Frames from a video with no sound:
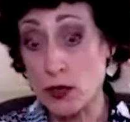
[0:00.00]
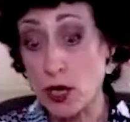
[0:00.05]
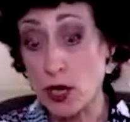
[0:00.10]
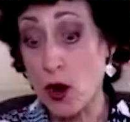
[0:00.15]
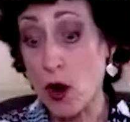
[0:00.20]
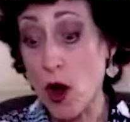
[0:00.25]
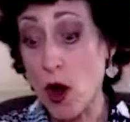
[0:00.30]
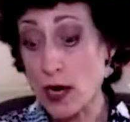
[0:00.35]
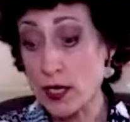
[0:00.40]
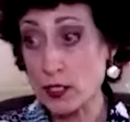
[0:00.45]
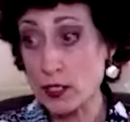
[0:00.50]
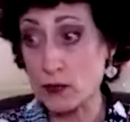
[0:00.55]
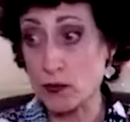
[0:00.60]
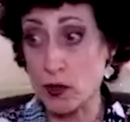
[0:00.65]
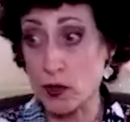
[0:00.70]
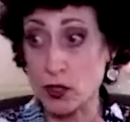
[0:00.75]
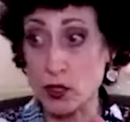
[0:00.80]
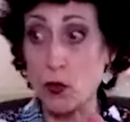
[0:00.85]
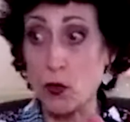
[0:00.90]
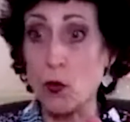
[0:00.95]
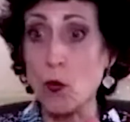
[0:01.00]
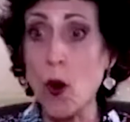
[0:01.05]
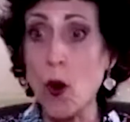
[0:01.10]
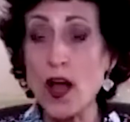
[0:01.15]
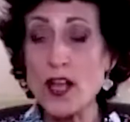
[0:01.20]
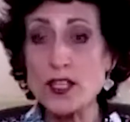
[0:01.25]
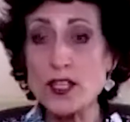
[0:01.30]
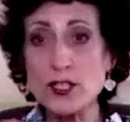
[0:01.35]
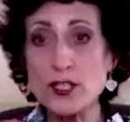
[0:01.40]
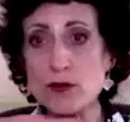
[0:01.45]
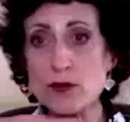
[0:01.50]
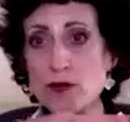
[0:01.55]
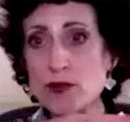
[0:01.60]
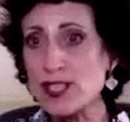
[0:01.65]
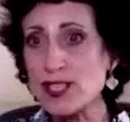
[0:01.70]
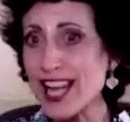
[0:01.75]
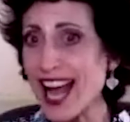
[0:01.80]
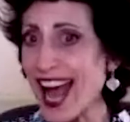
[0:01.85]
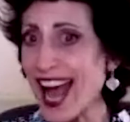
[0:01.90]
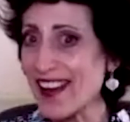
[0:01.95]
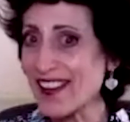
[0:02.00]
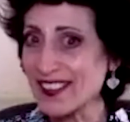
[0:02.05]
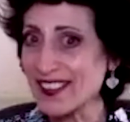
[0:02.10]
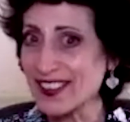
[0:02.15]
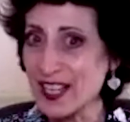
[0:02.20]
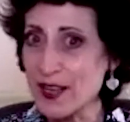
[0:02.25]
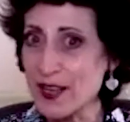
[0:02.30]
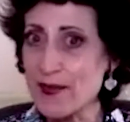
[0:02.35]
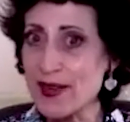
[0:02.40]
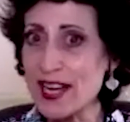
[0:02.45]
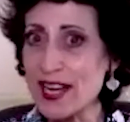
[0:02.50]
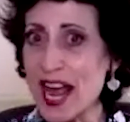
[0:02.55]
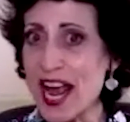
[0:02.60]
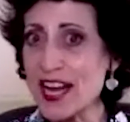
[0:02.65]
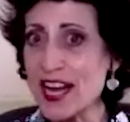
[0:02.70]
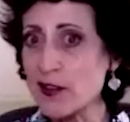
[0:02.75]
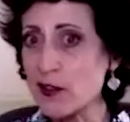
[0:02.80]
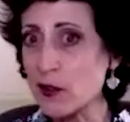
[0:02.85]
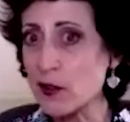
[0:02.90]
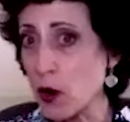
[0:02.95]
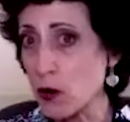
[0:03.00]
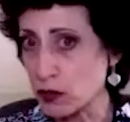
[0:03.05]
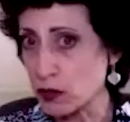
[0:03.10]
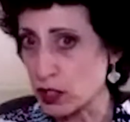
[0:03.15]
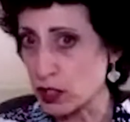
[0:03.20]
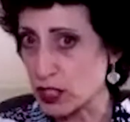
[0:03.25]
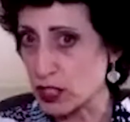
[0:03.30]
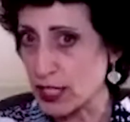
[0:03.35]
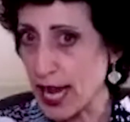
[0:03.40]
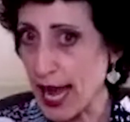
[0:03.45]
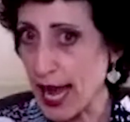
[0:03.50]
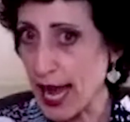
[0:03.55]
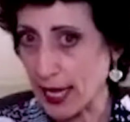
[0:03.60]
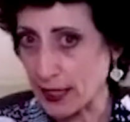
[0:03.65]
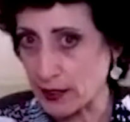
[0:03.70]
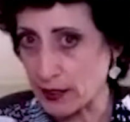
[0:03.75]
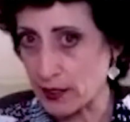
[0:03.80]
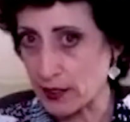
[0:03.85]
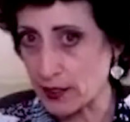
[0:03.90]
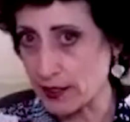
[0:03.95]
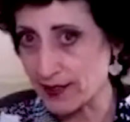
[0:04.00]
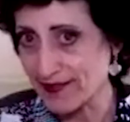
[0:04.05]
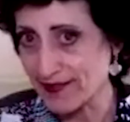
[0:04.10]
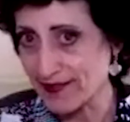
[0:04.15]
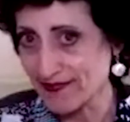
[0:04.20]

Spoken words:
honest with you, once you start eliminating those debts,